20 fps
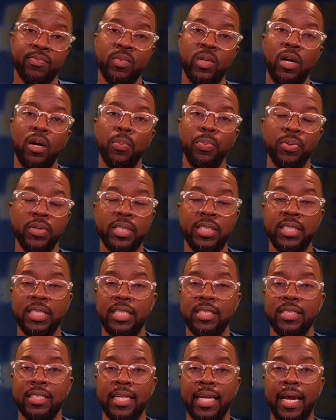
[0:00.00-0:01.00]
a
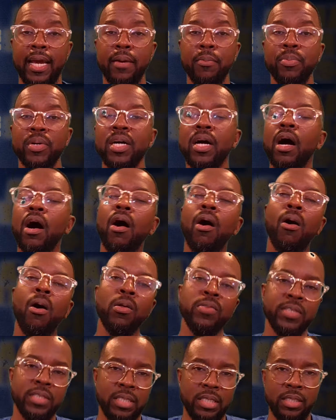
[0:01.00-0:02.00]
preseason game, but all
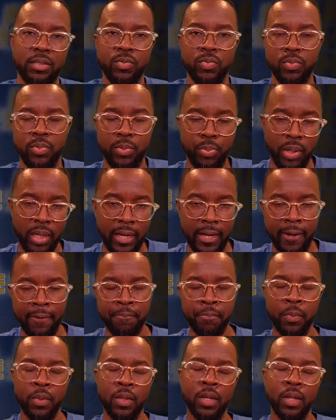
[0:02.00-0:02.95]
the teams will be playing